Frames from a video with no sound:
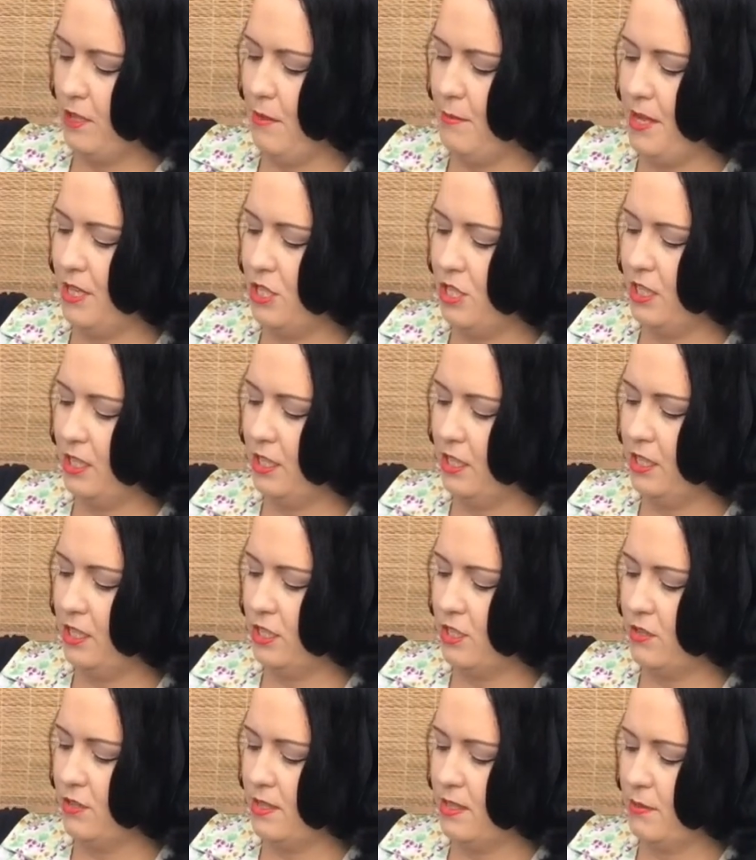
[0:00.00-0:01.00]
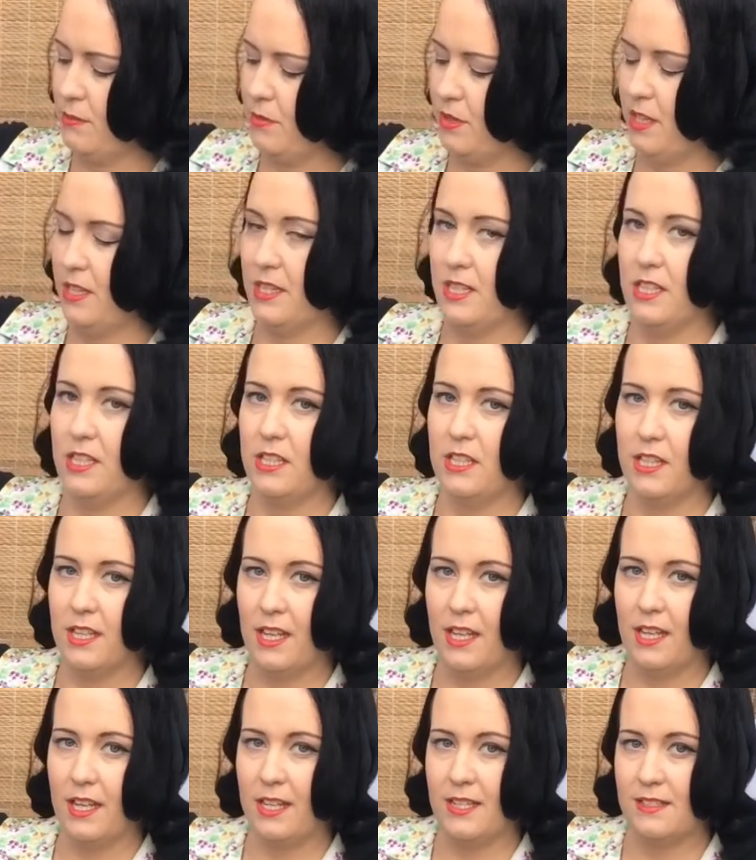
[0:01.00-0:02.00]
I'm actually going to do something that
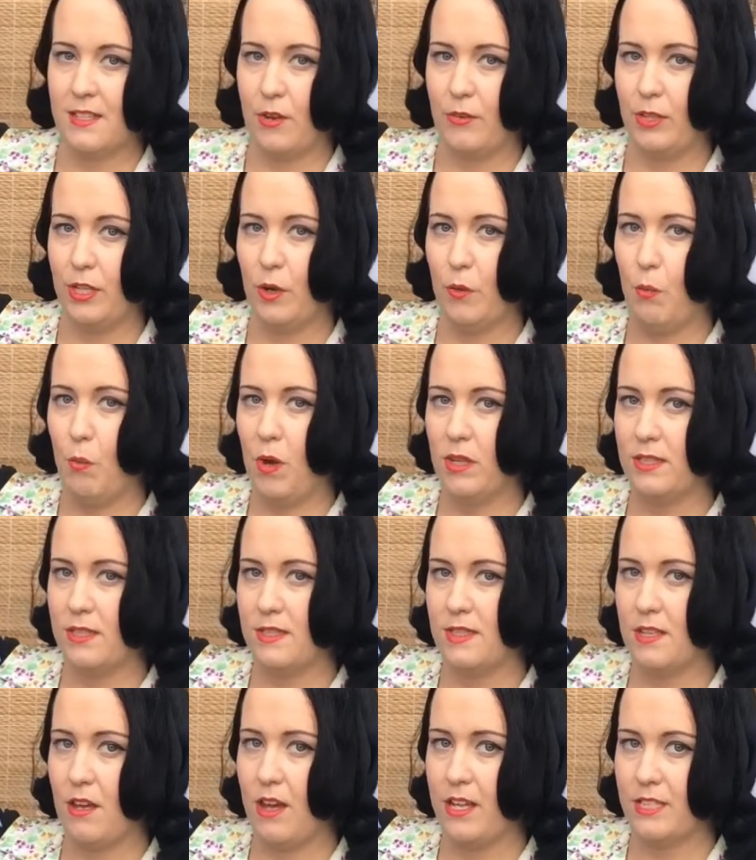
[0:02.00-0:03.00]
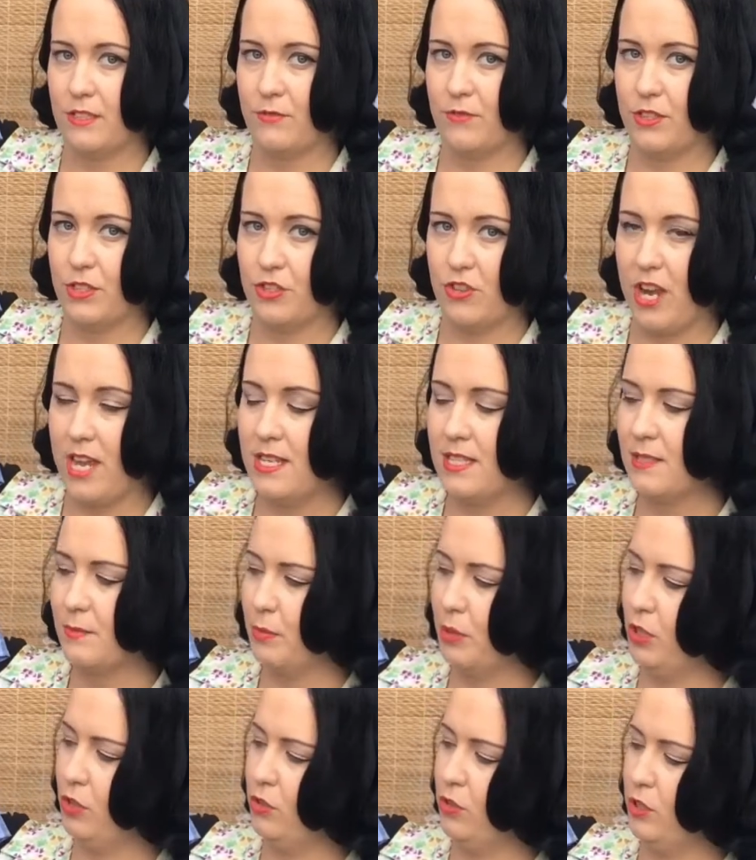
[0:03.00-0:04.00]
is only on one side of the dress,
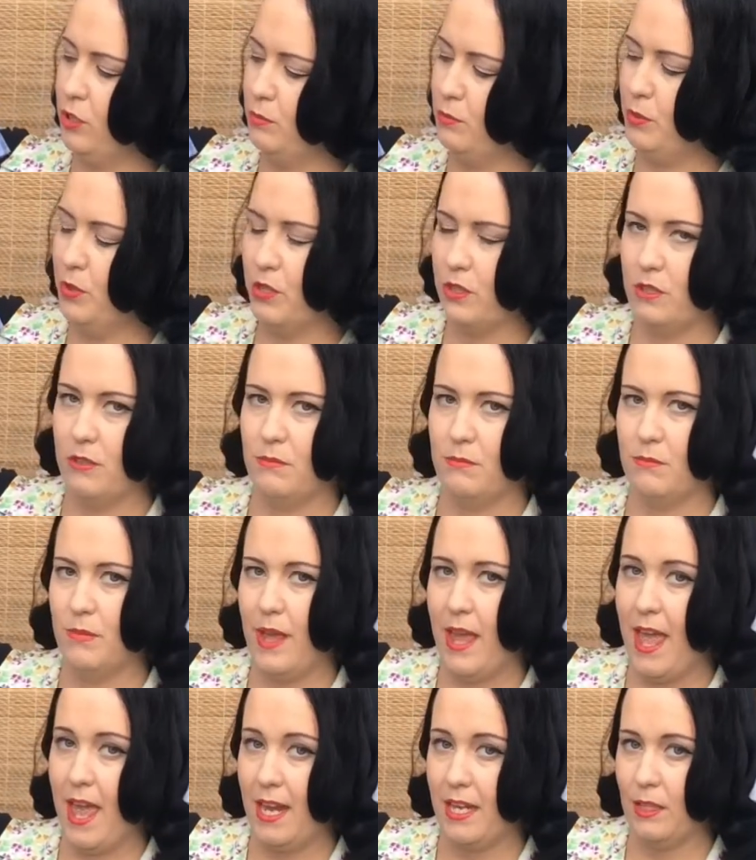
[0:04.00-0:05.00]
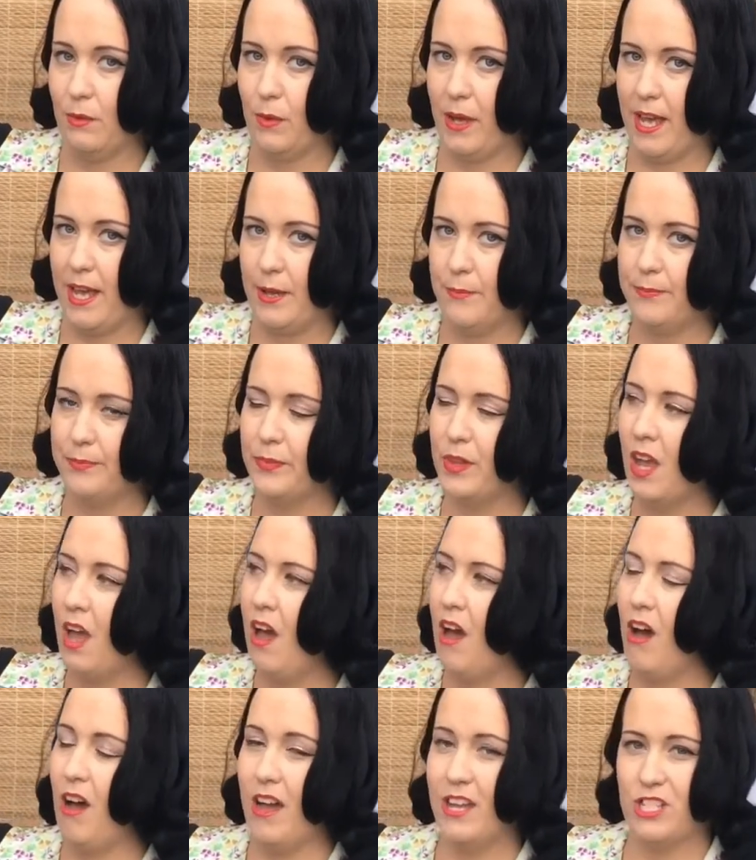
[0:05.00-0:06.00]
but you could put them anywhere.
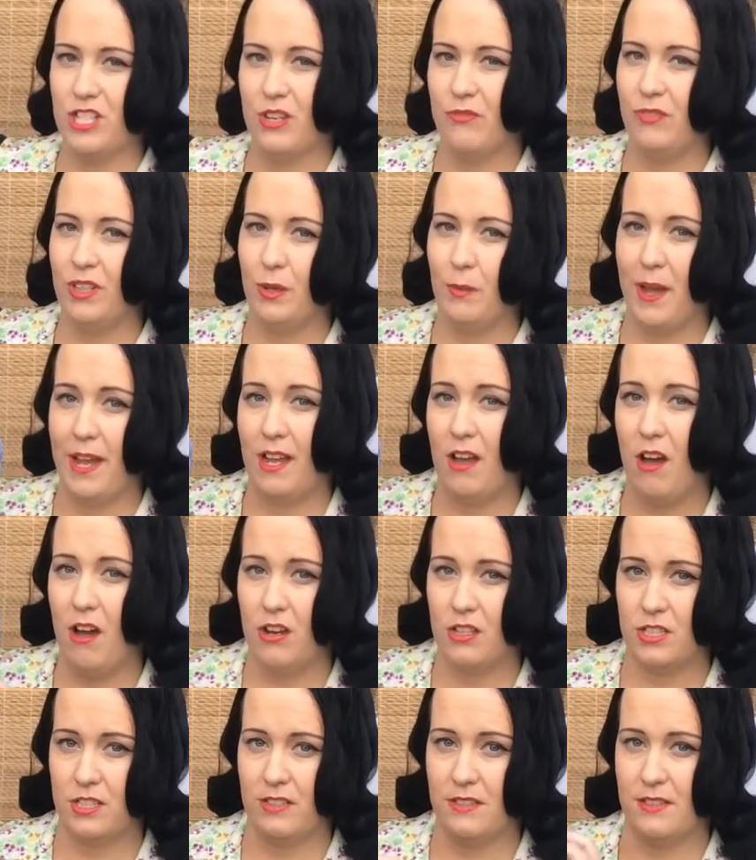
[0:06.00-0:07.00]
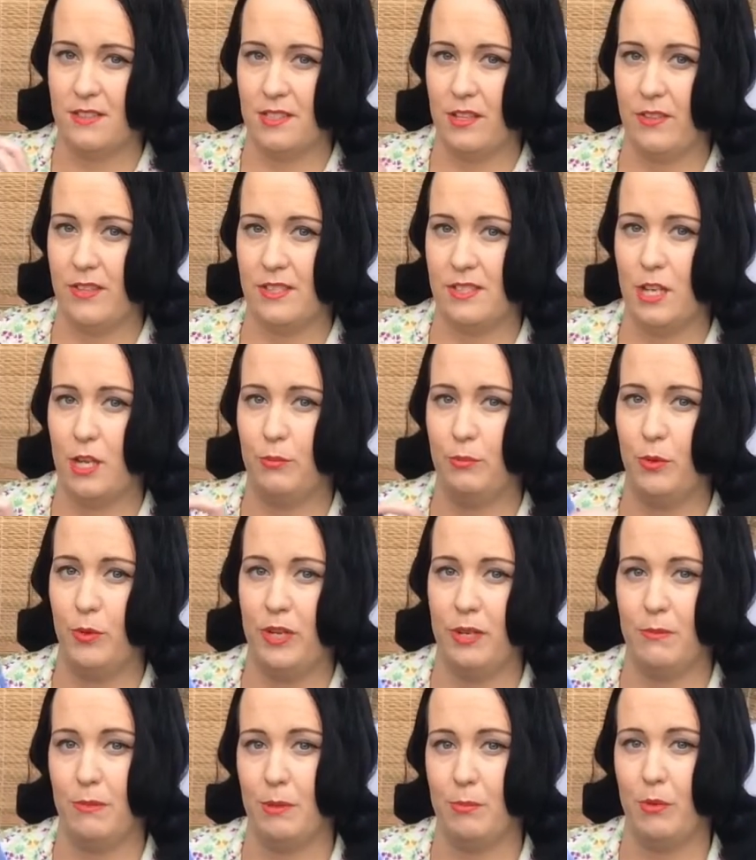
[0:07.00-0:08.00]
I generally wear cardigans, so there's no
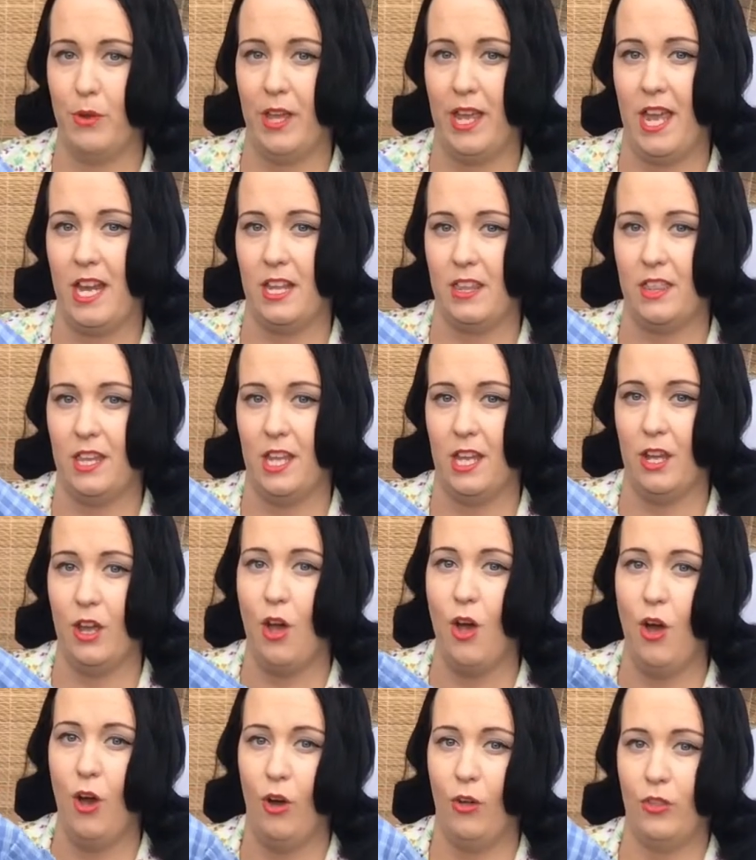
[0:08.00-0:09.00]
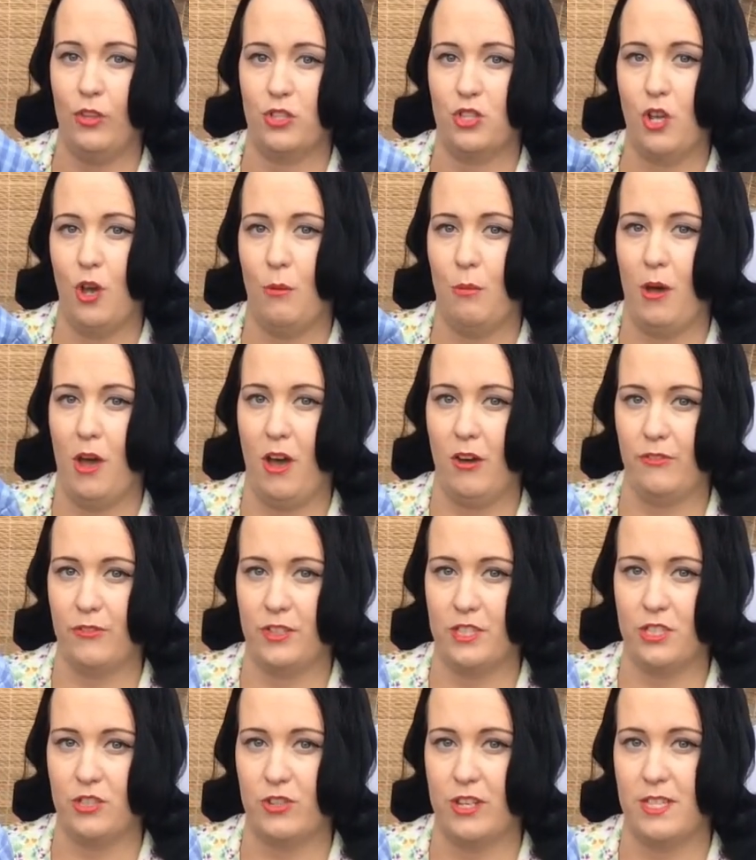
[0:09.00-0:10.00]
point in me putting anything on the top half
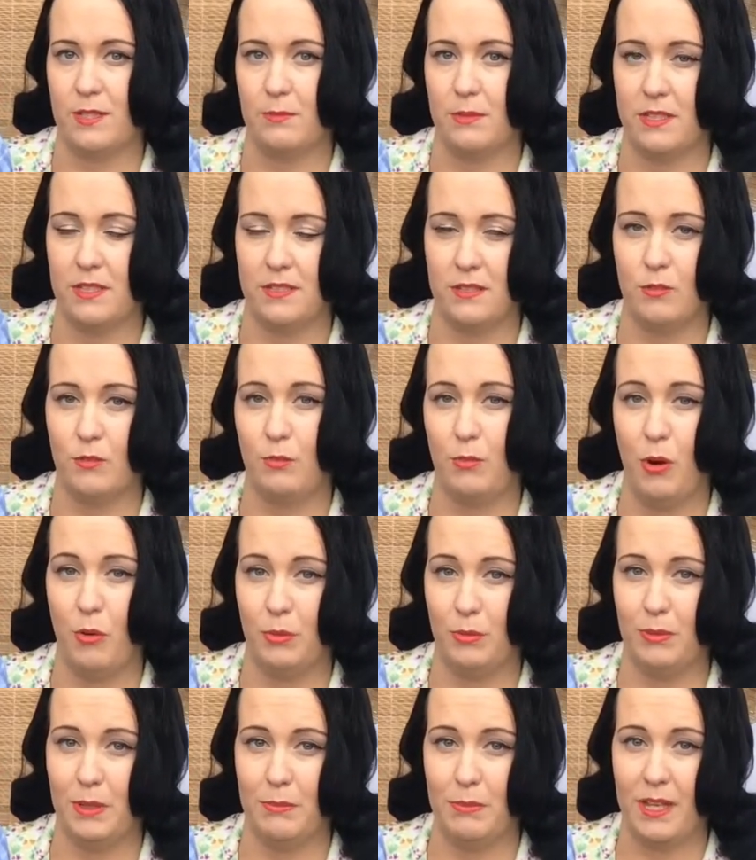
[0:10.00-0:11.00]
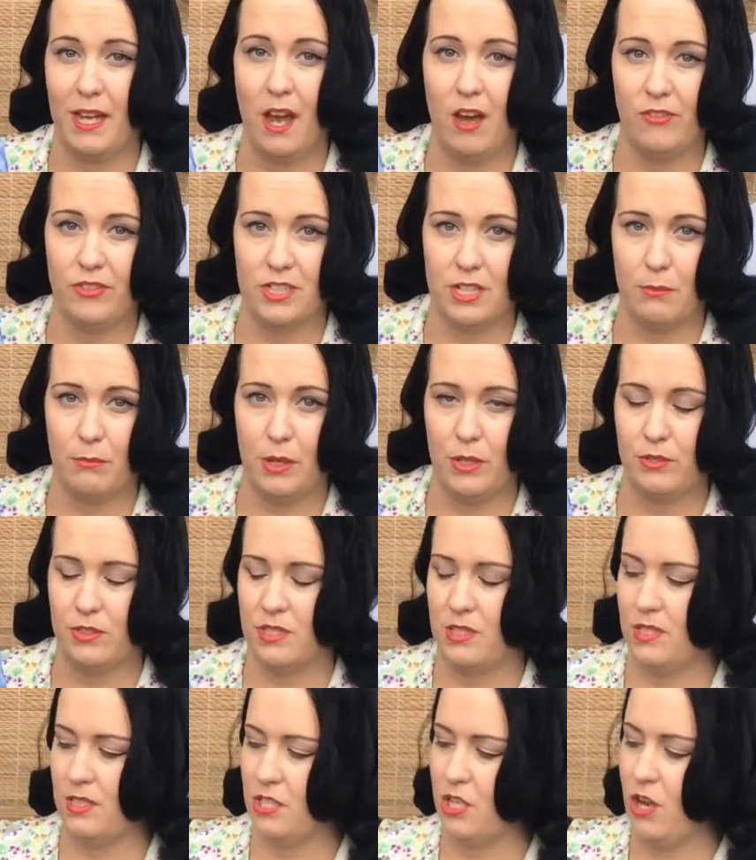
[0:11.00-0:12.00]
of this dress because it will probably be covered up most of the